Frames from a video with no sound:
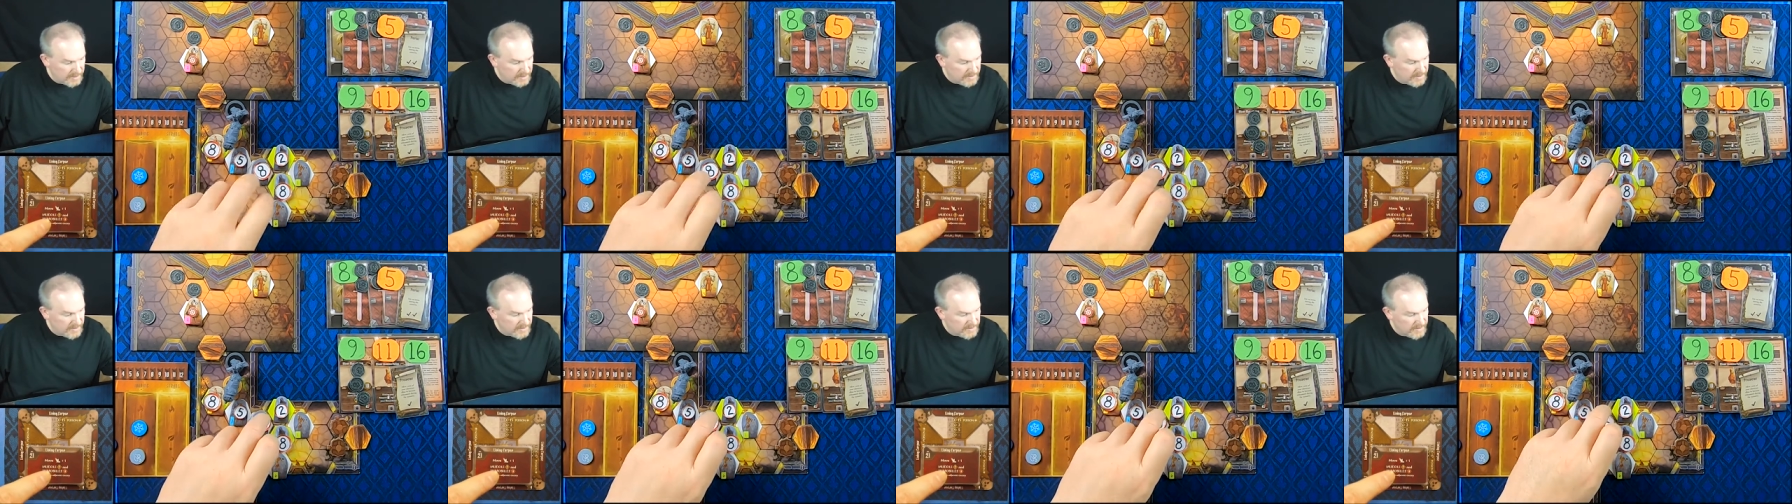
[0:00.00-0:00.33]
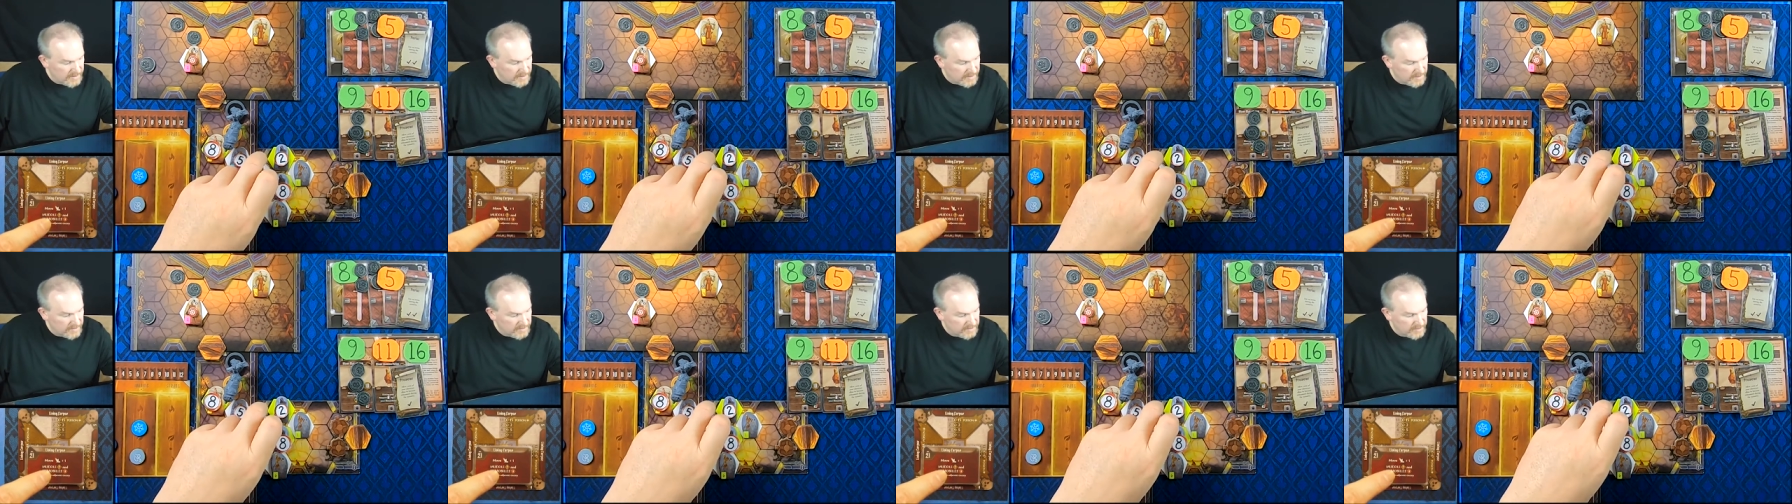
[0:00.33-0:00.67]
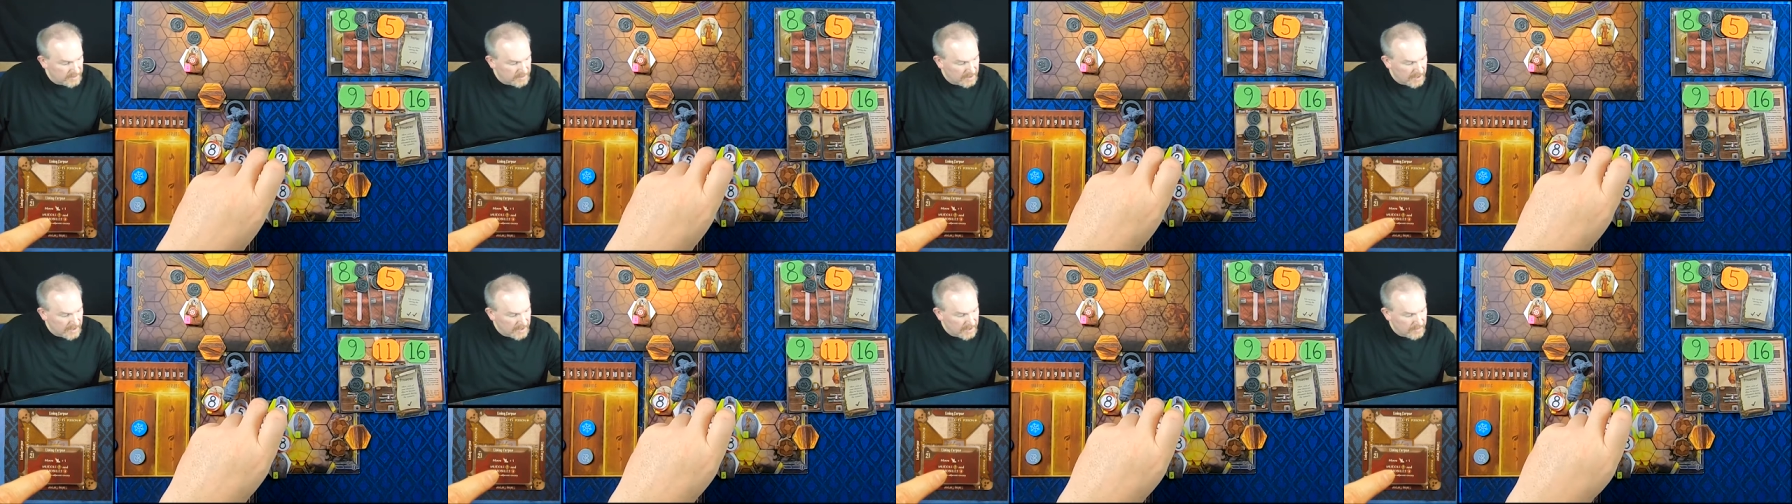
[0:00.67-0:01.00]
and then this
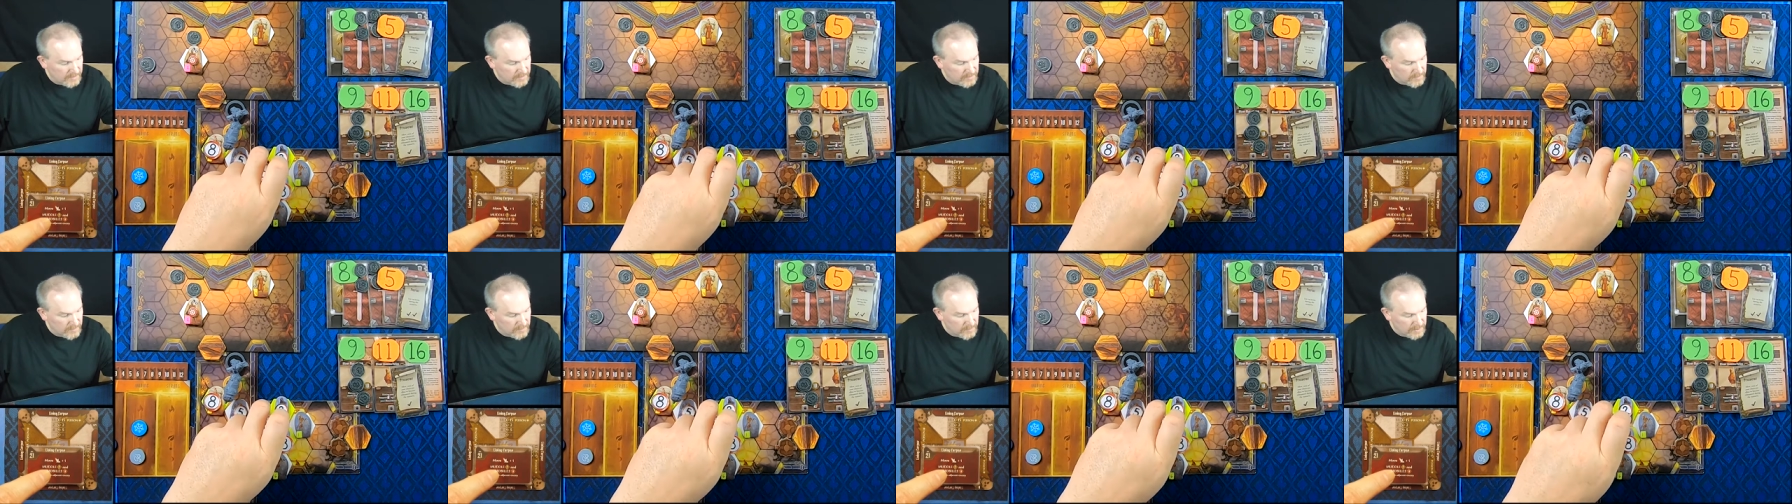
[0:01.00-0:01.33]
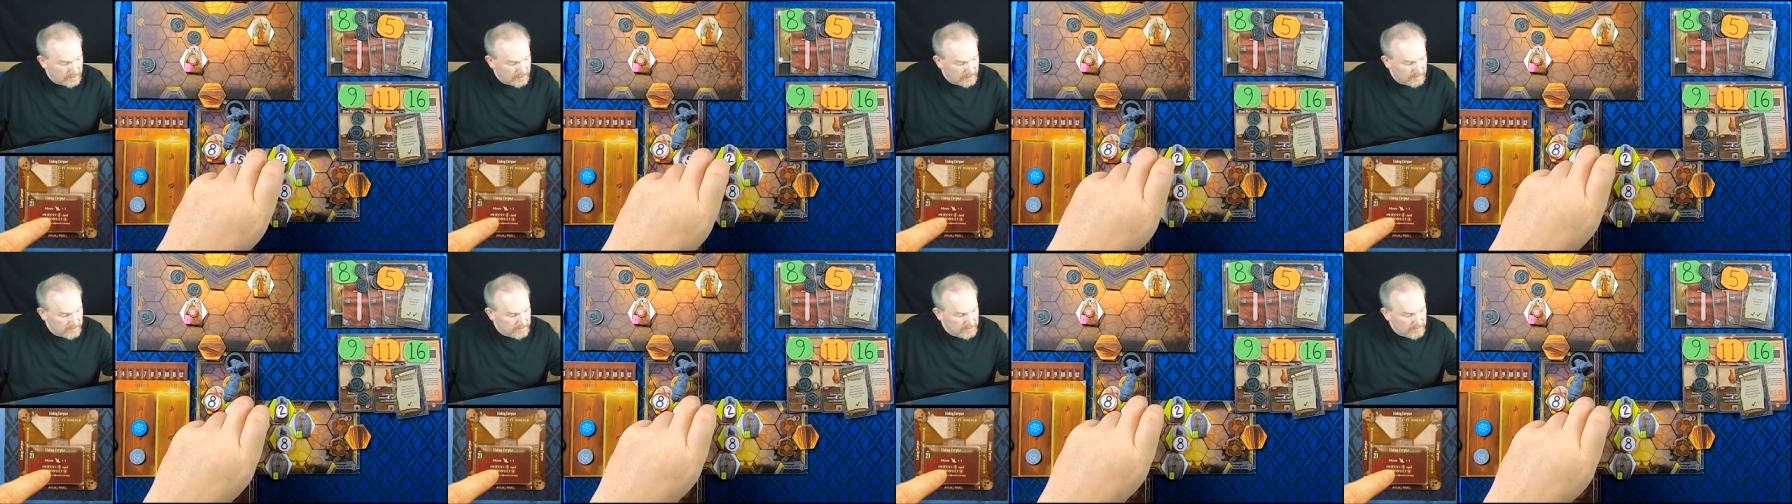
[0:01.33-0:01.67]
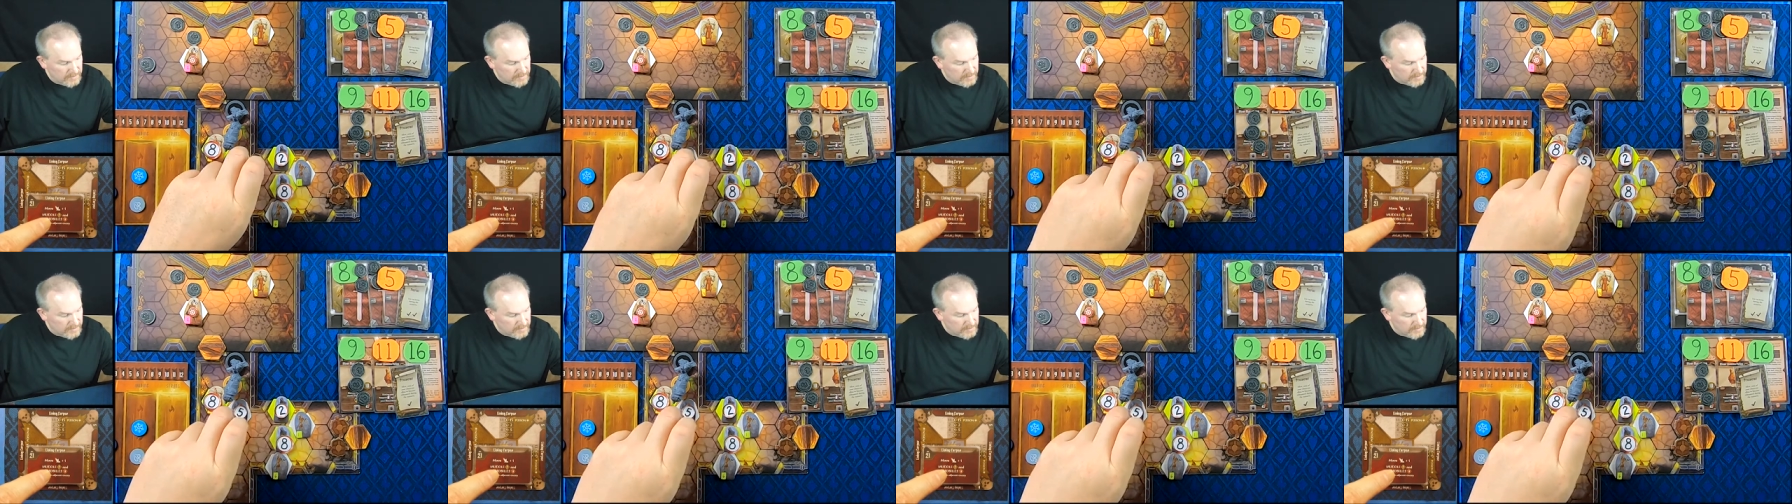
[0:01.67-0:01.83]
guy will